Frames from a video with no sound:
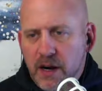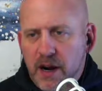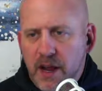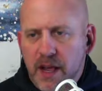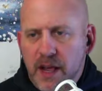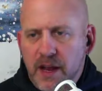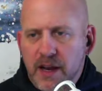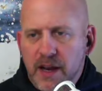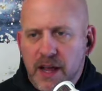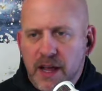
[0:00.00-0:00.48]

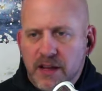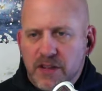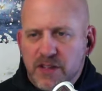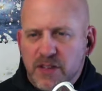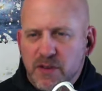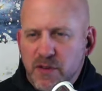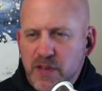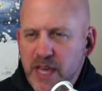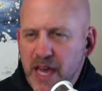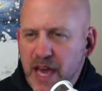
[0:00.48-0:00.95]
And
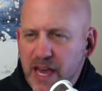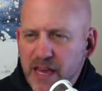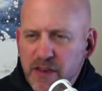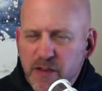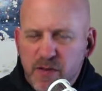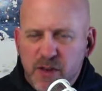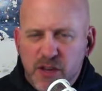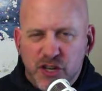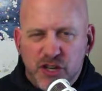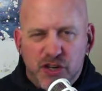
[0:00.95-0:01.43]
so,
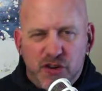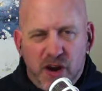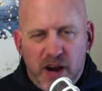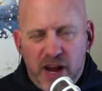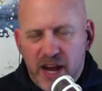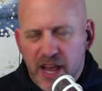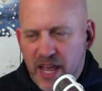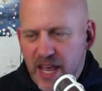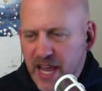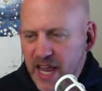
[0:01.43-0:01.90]
you can
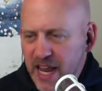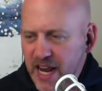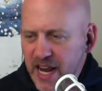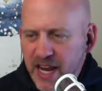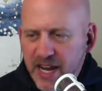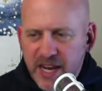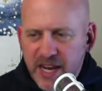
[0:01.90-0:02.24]
try to hit it